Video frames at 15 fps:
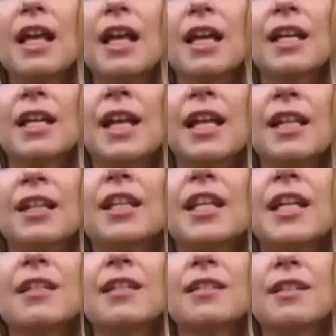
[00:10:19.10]
can
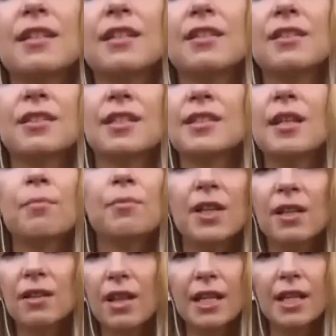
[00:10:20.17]
link to
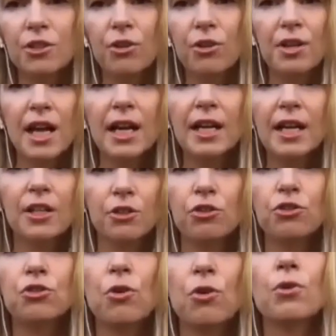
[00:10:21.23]
something like your neck and your
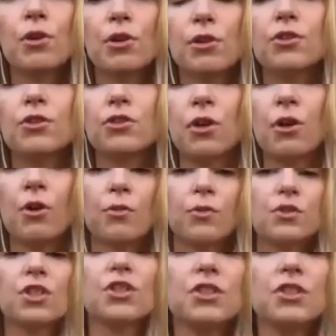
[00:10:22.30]
shoulders. So just